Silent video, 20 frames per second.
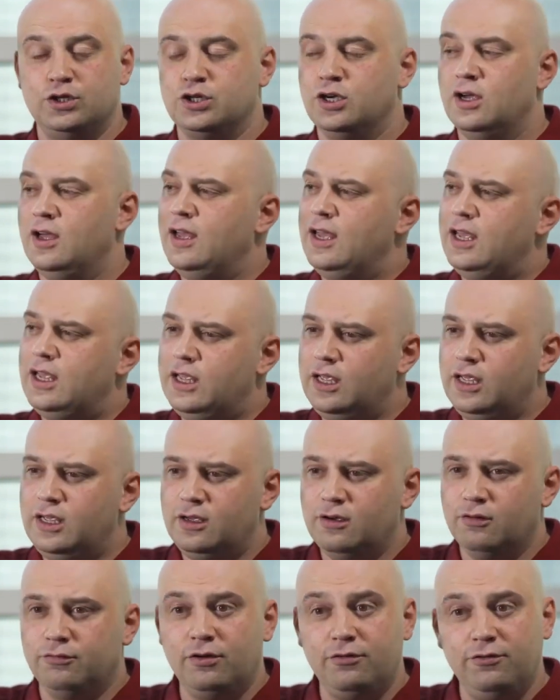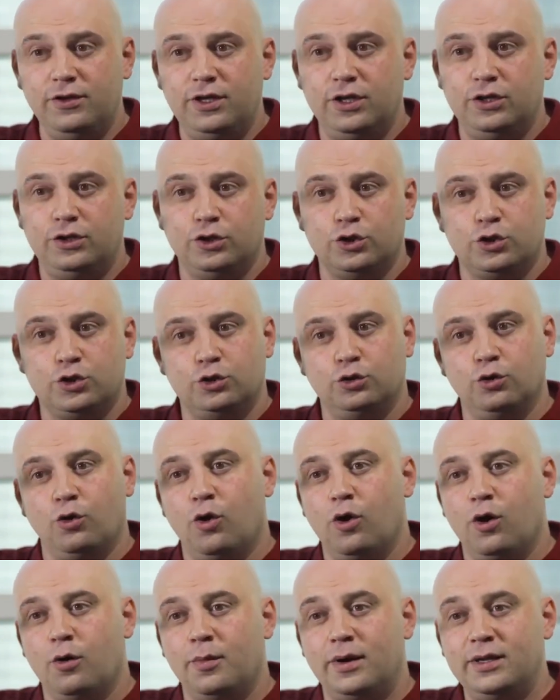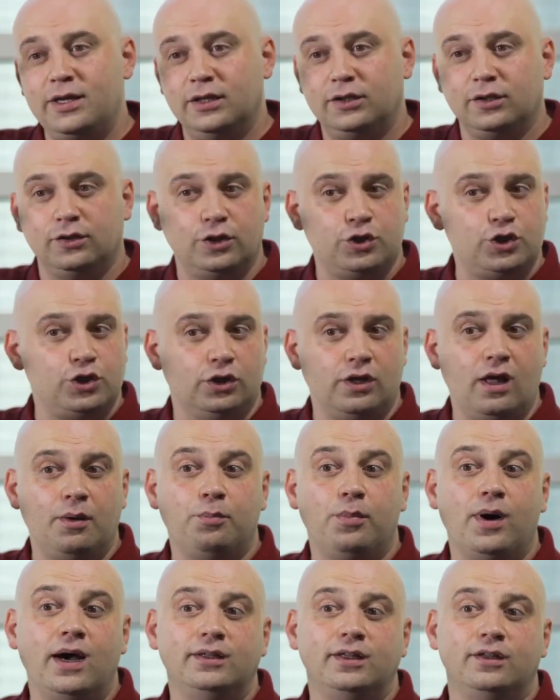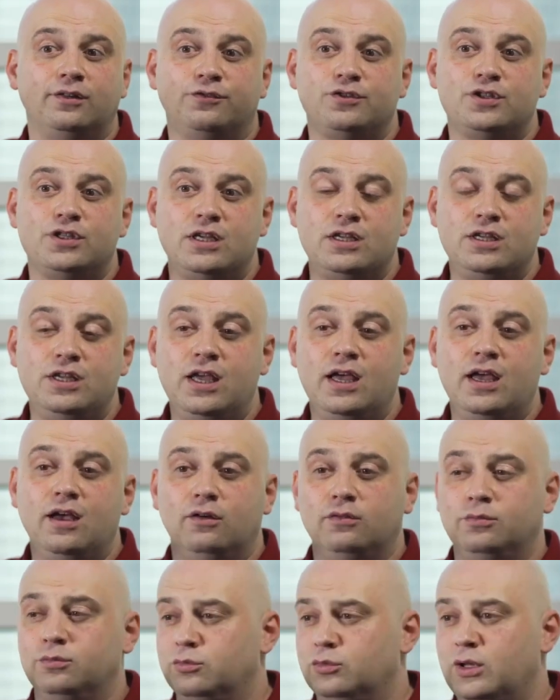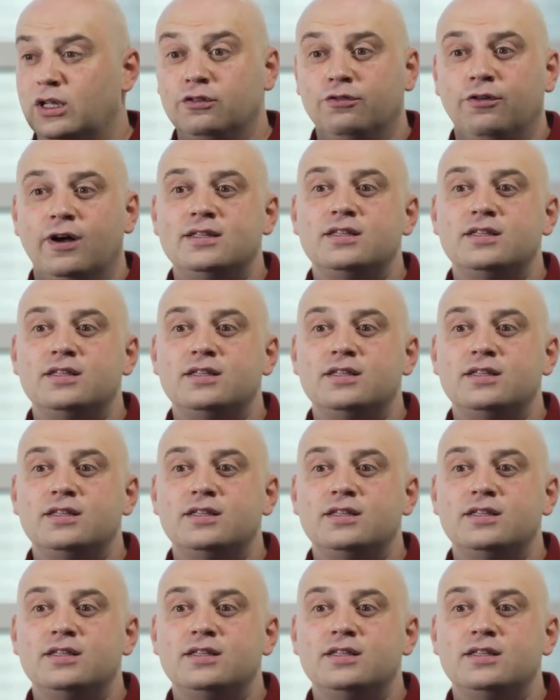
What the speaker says: You see that the coin begins to fall in price by 20%.